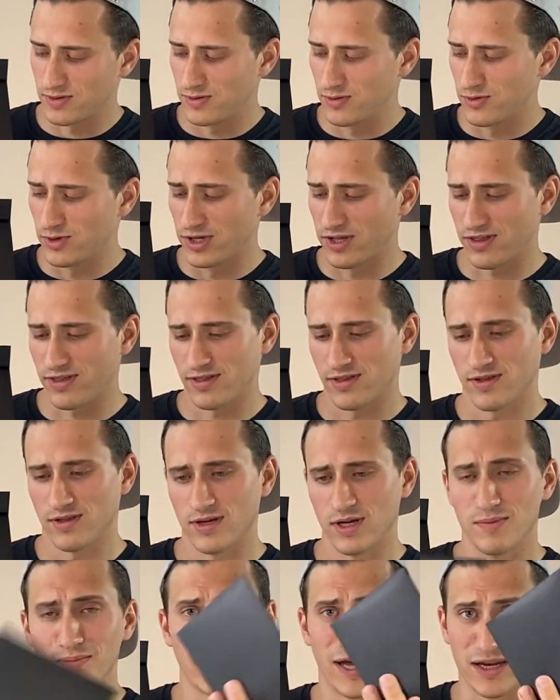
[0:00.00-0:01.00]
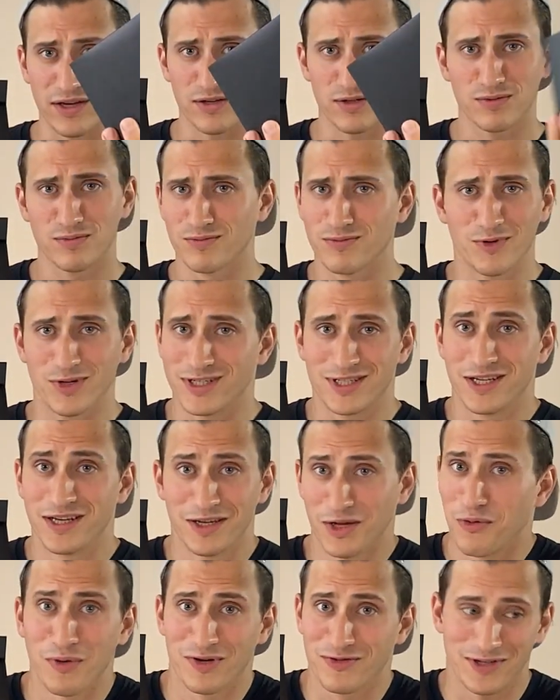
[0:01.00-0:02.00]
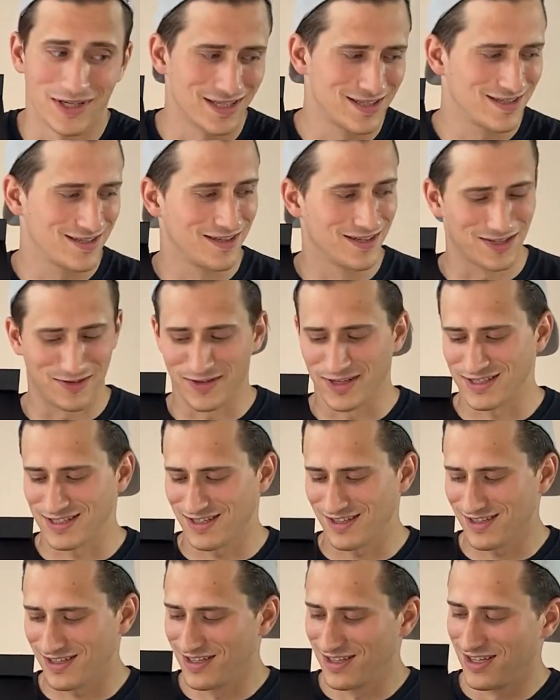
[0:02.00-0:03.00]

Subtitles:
with a manual, which no one reads, let's face it.